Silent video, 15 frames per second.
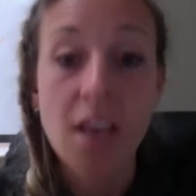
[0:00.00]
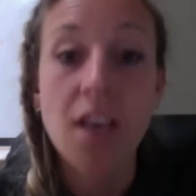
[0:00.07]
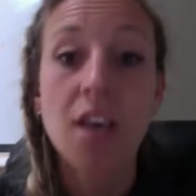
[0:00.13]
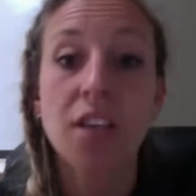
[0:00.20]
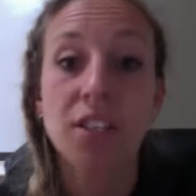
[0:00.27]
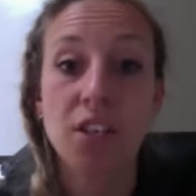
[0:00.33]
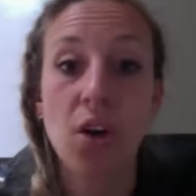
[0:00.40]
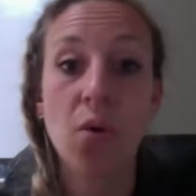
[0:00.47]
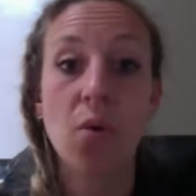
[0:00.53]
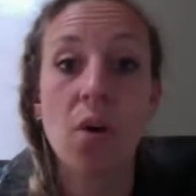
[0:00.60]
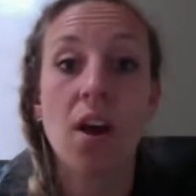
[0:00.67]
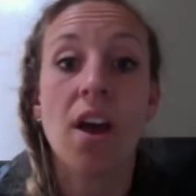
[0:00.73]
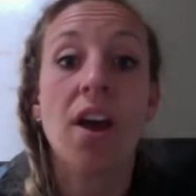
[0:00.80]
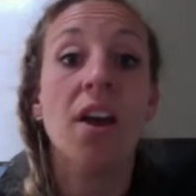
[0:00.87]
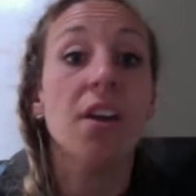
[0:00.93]

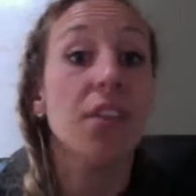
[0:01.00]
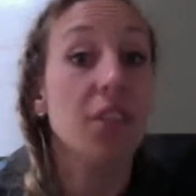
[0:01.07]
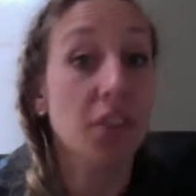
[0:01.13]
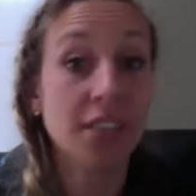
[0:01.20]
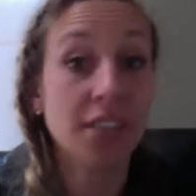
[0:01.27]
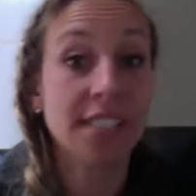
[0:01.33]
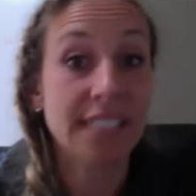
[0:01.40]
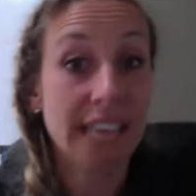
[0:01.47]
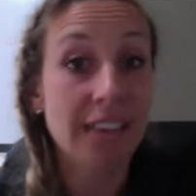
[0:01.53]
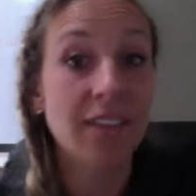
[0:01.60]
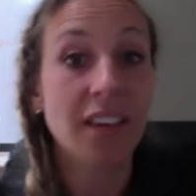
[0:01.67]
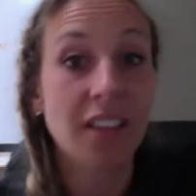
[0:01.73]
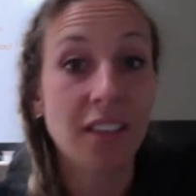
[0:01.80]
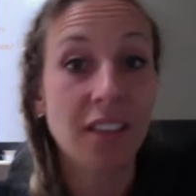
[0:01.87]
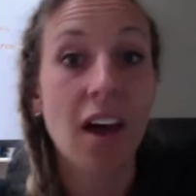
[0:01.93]
So they're
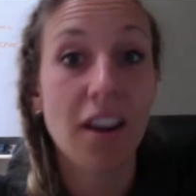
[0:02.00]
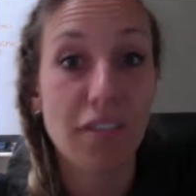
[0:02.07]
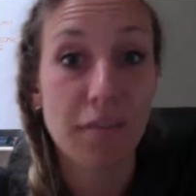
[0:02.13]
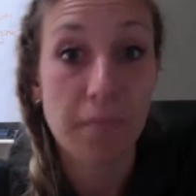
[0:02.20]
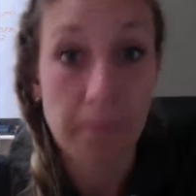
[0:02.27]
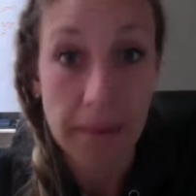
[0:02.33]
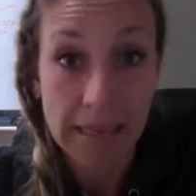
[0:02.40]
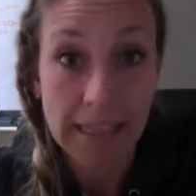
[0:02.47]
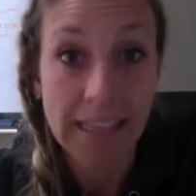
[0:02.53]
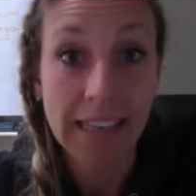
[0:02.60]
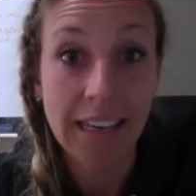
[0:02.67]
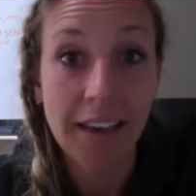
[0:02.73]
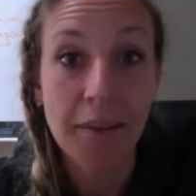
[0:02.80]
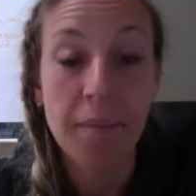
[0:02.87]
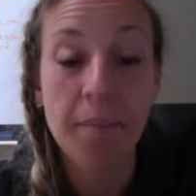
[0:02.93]
saving a lot of
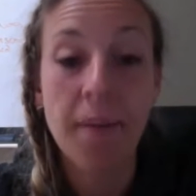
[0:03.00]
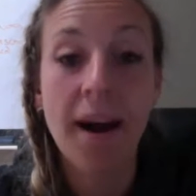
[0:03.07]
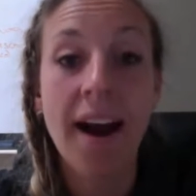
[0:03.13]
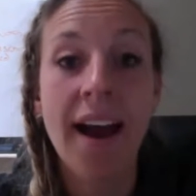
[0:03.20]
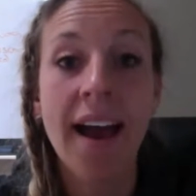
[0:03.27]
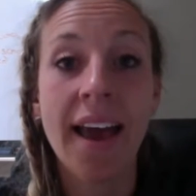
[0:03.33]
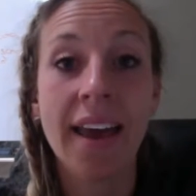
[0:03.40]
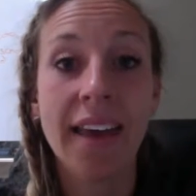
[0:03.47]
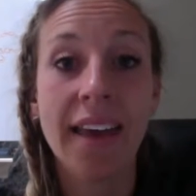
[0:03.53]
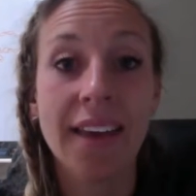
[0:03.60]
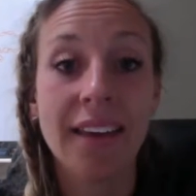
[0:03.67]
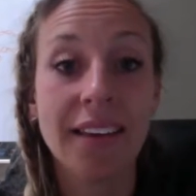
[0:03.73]
money by